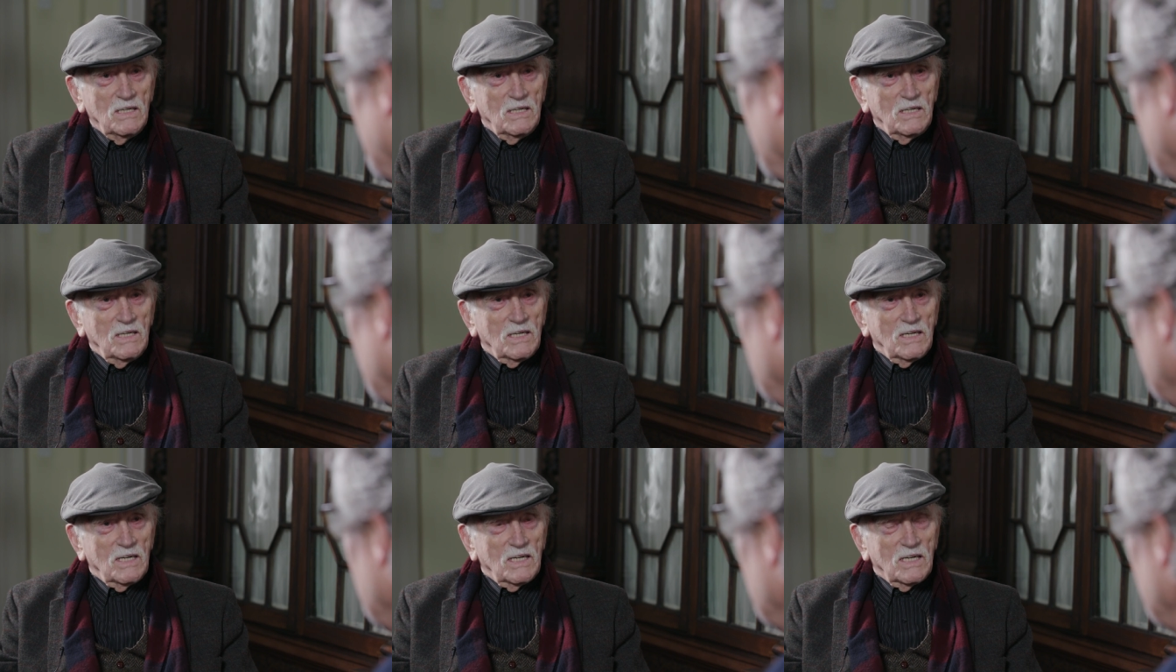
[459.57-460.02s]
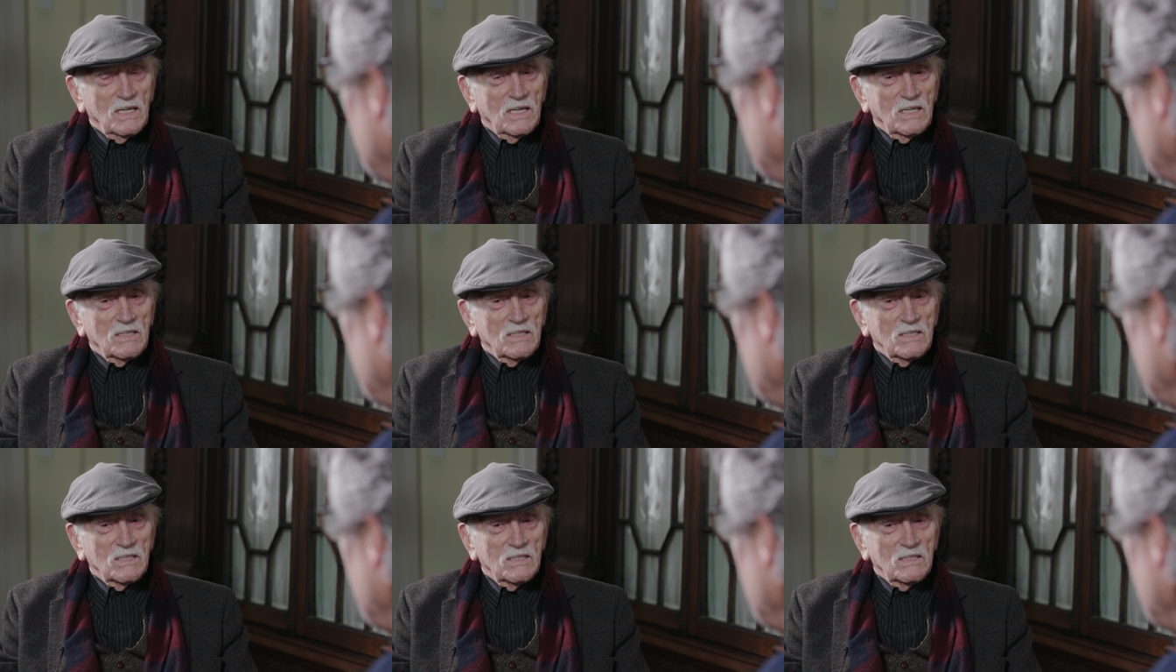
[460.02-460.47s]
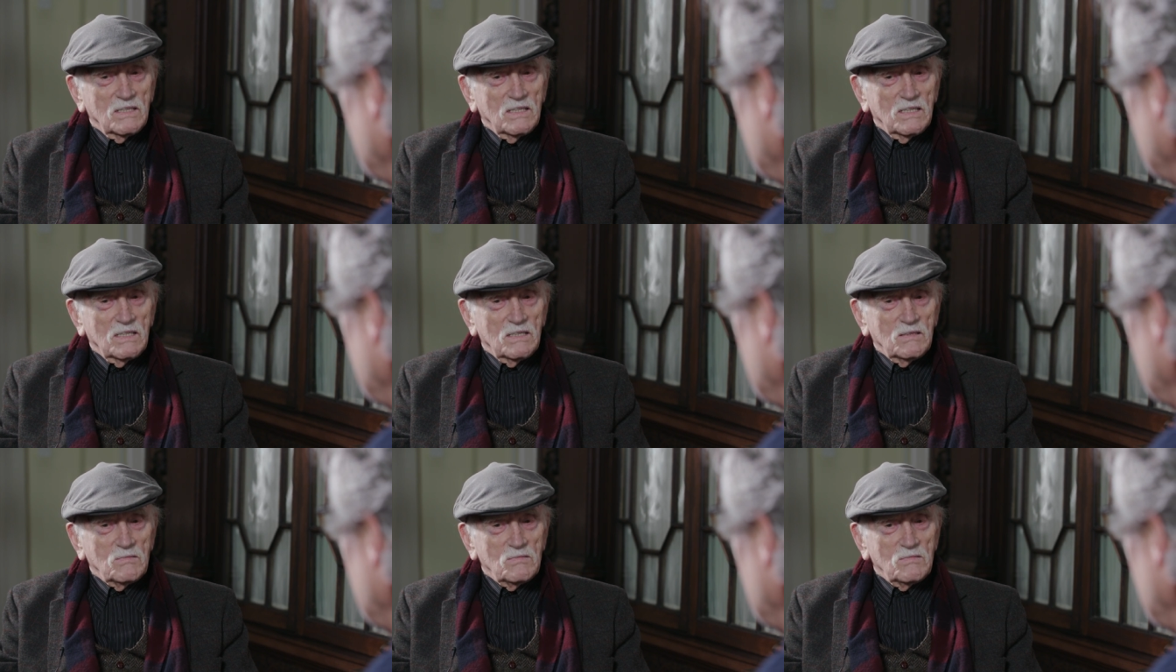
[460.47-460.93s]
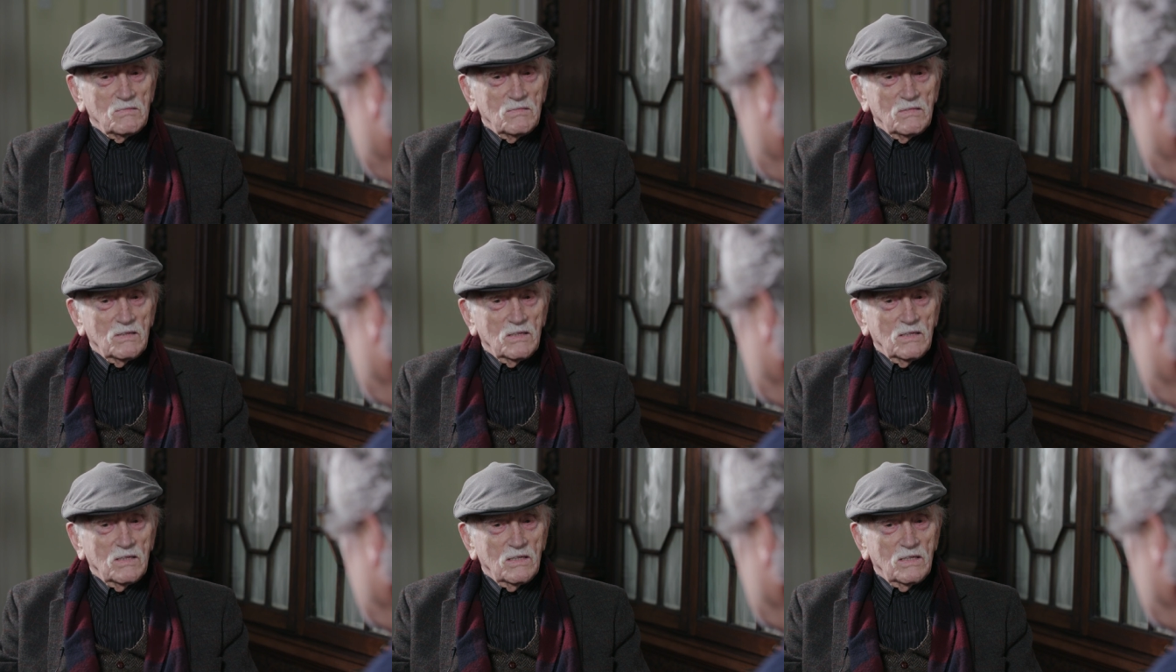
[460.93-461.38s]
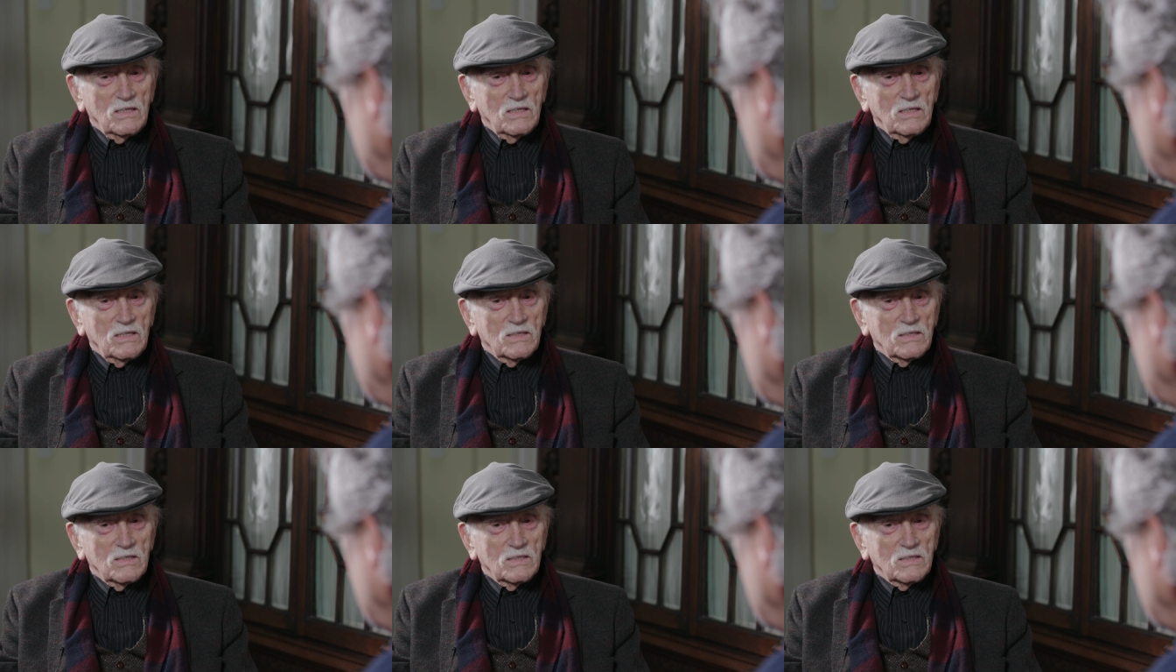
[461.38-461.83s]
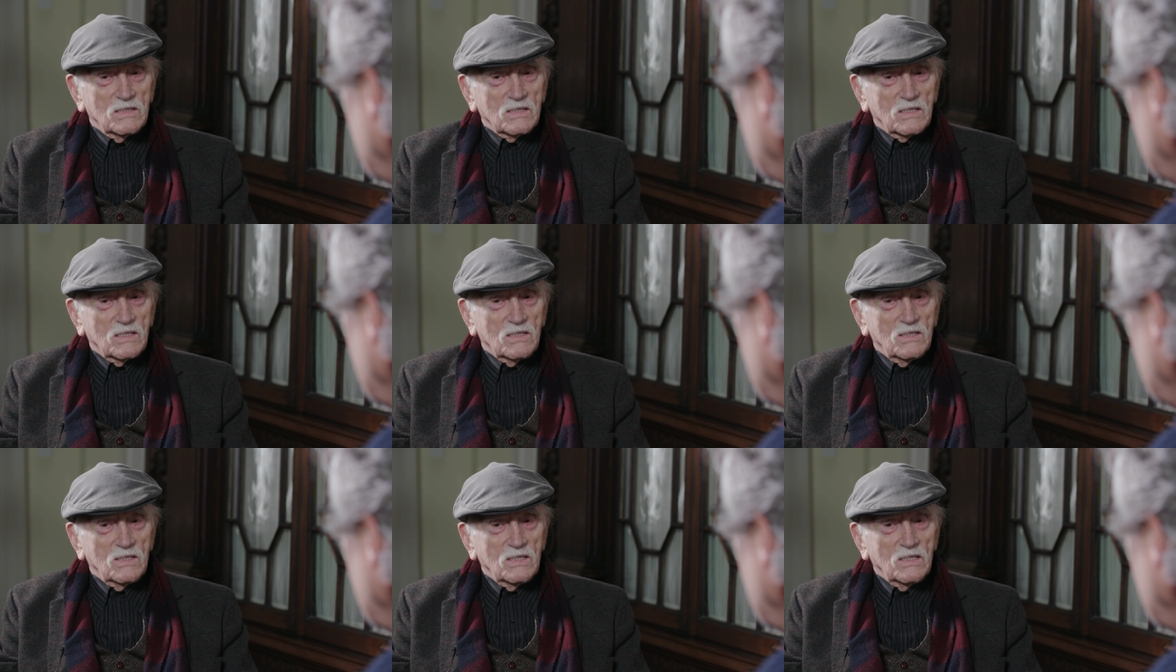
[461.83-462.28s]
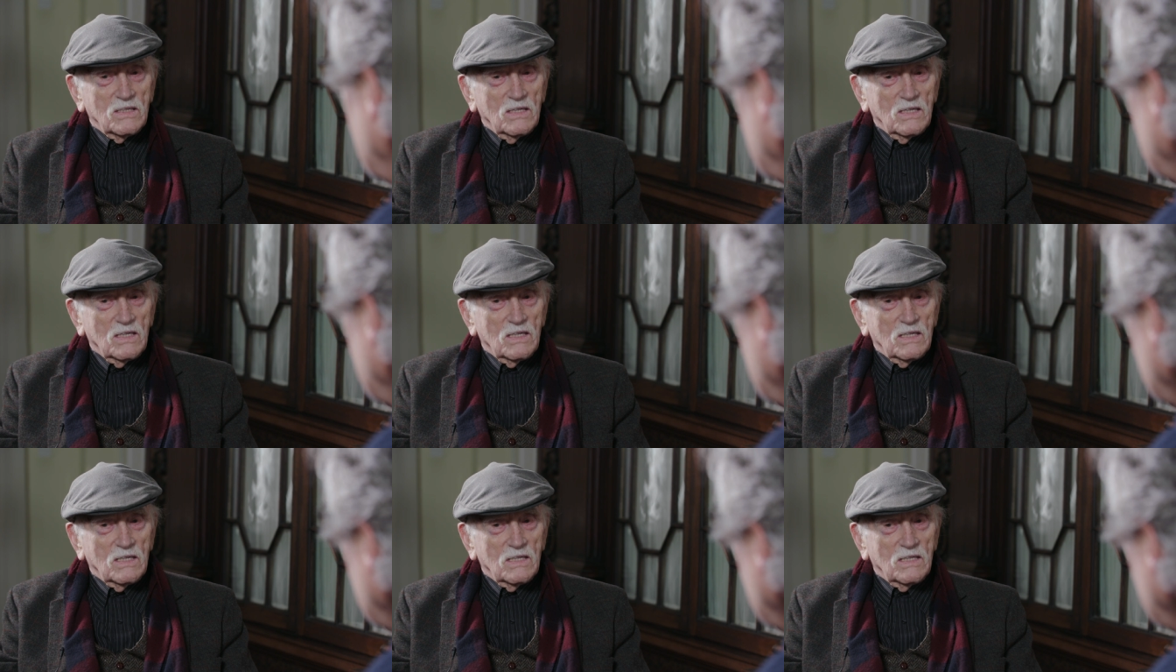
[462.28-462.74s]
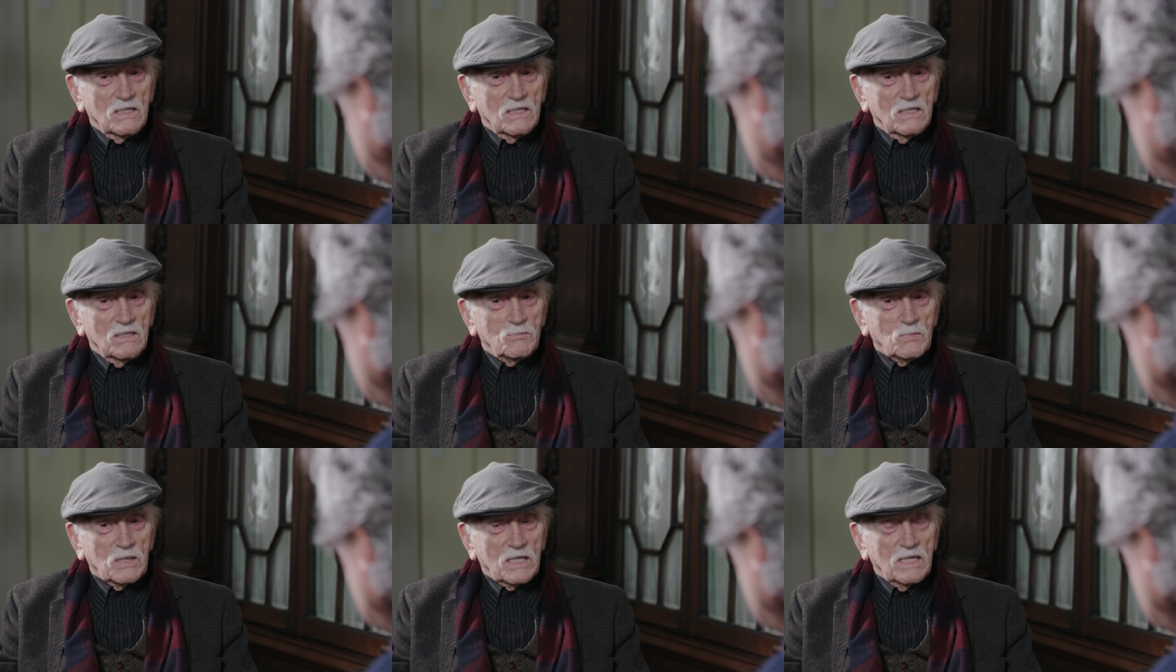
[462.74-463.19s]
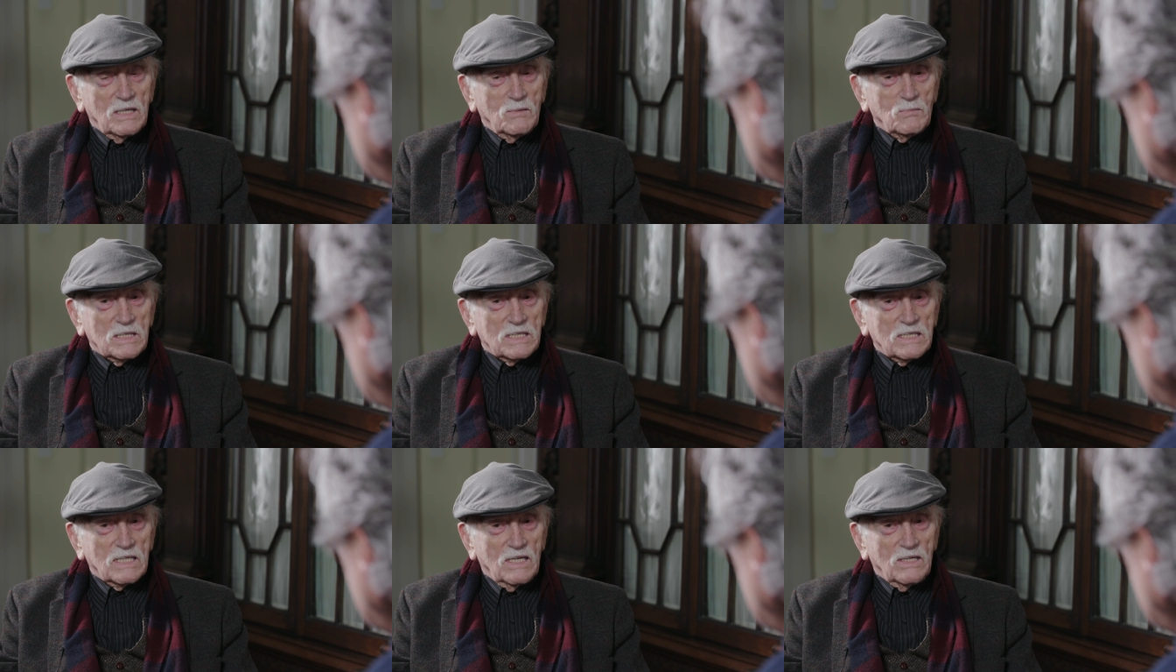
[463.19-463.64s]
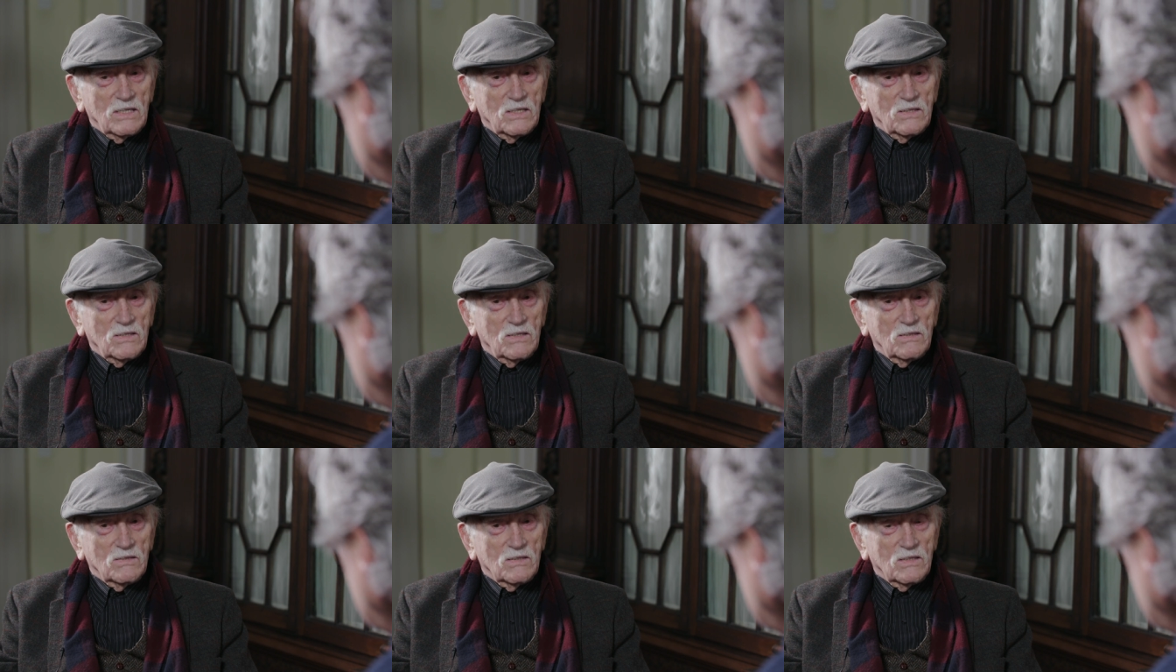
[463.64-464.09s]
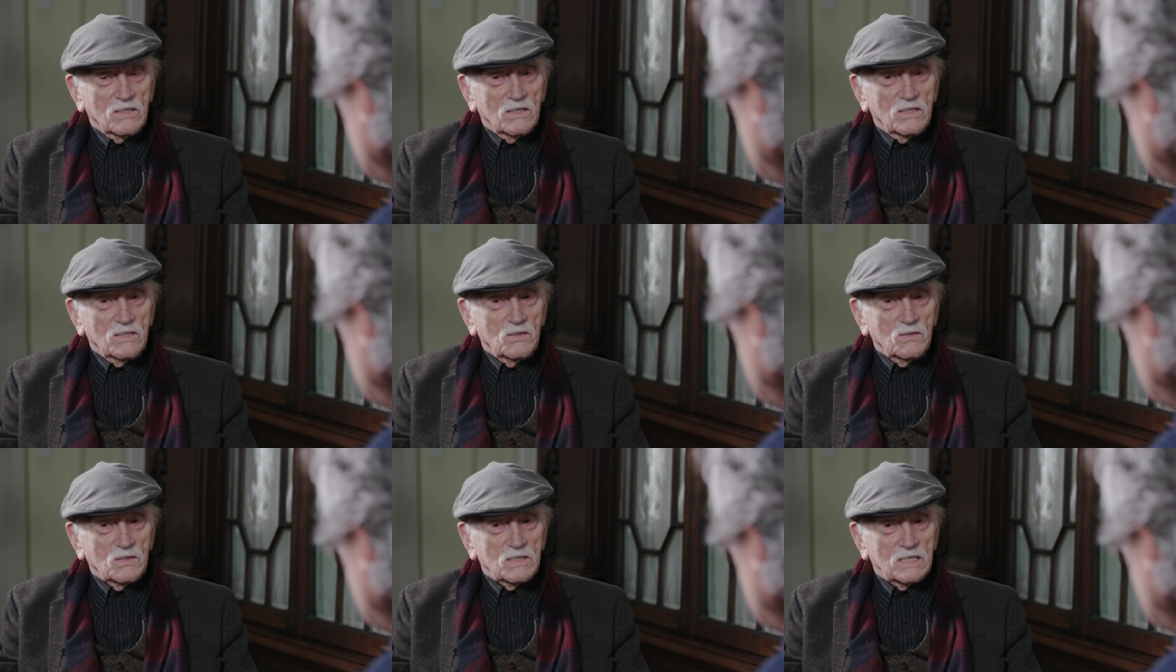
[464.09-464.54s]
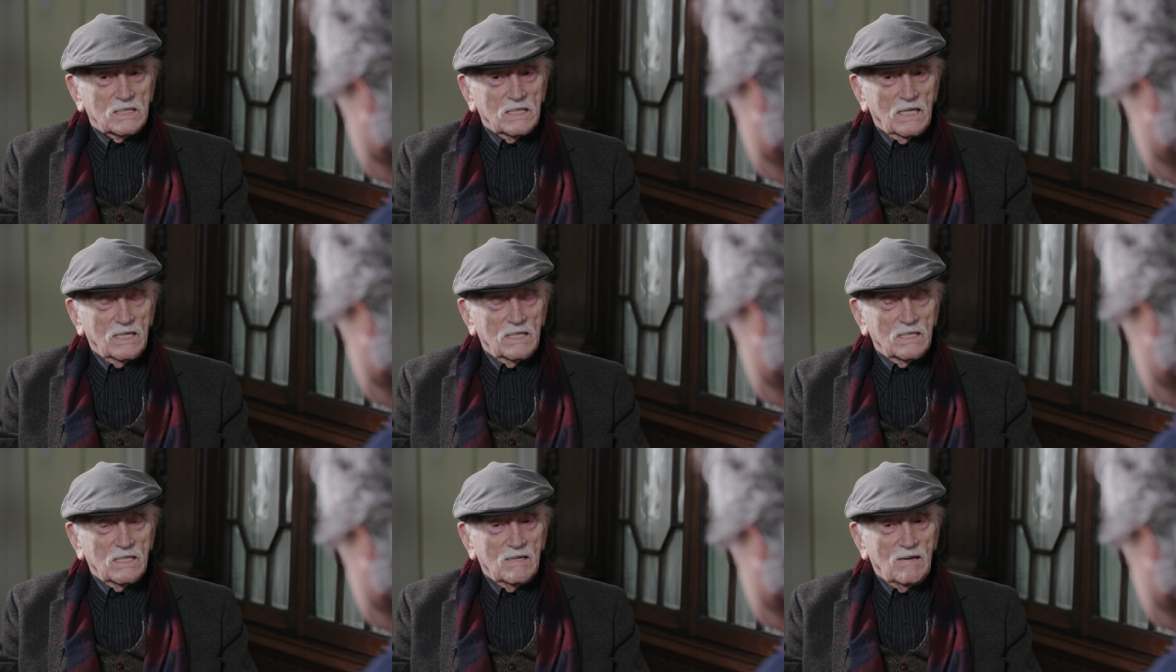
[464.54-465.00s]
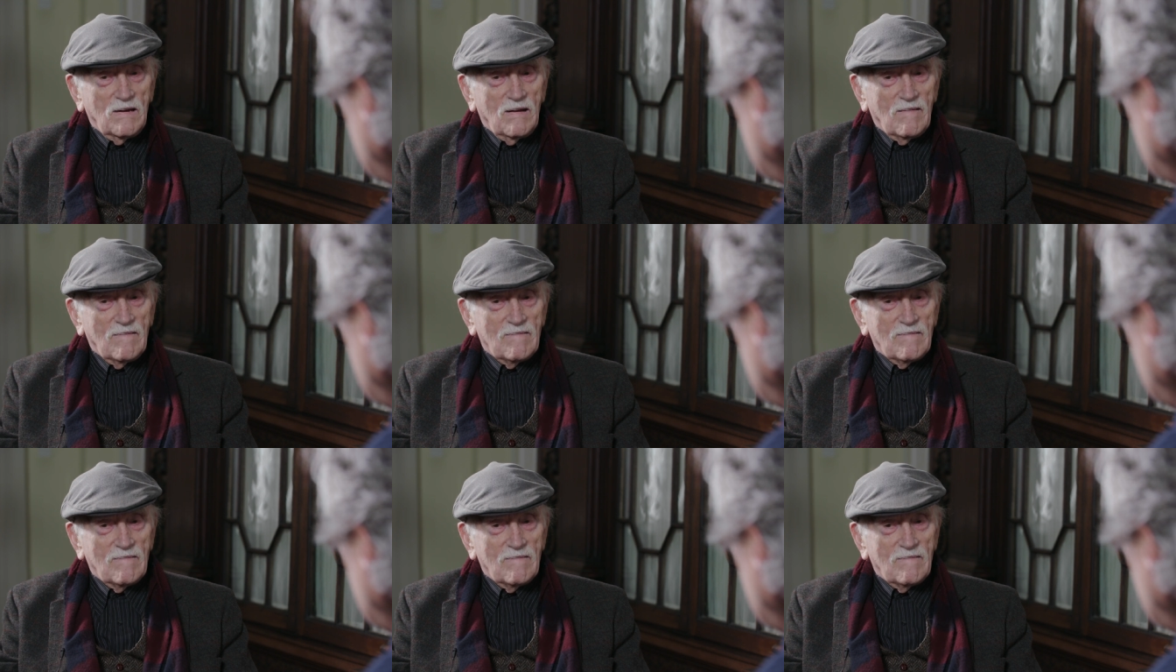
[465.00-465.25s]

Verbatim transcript: Yeah and, uh, and the colonel uh, became a senator in the new state.